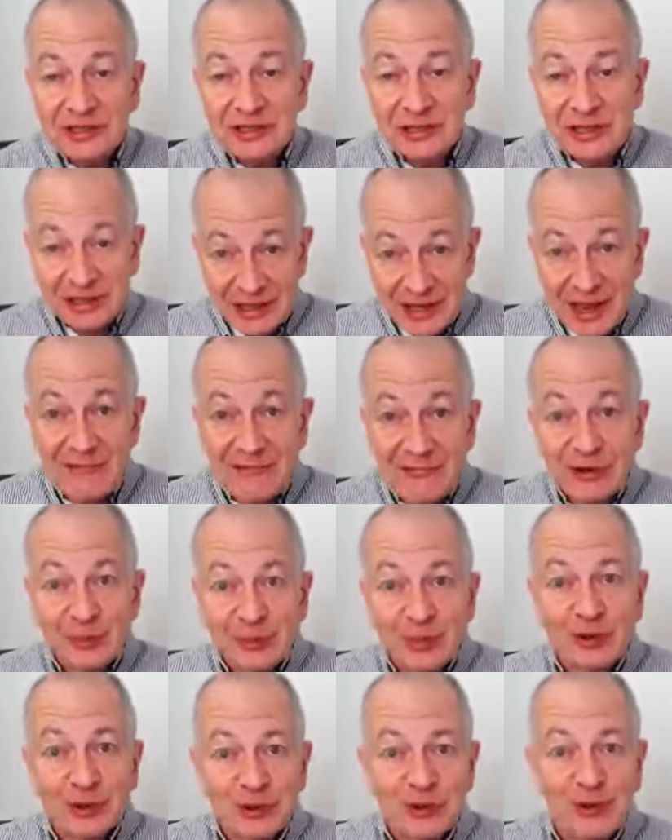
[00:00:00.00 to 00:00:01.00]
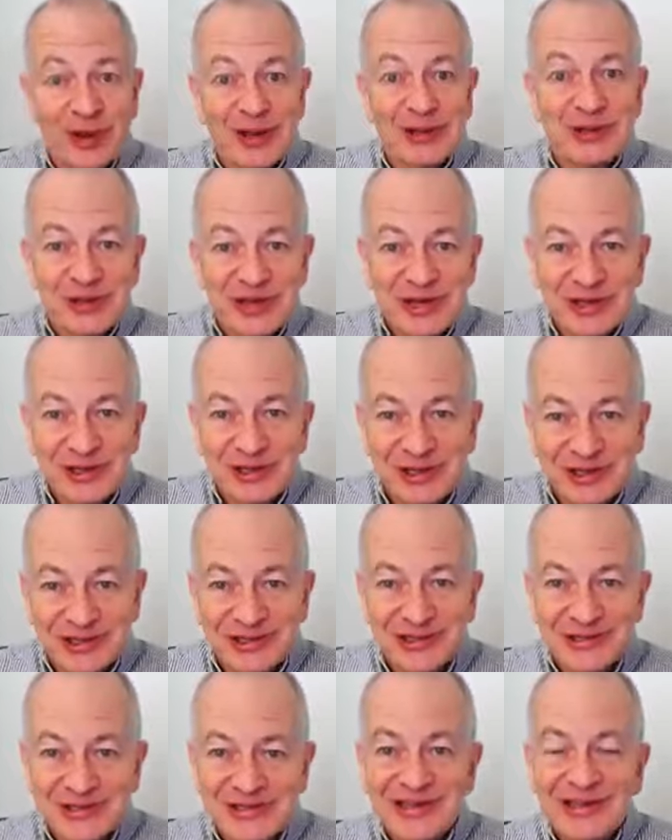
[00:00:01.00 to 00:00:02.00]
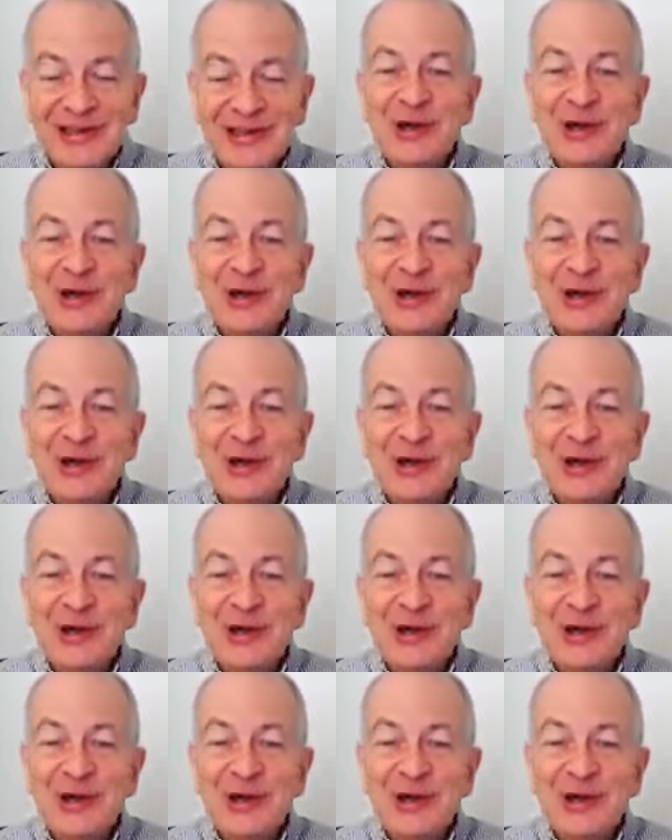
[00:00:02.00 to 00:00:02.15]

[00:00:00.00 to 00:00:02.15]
inevitable transitions,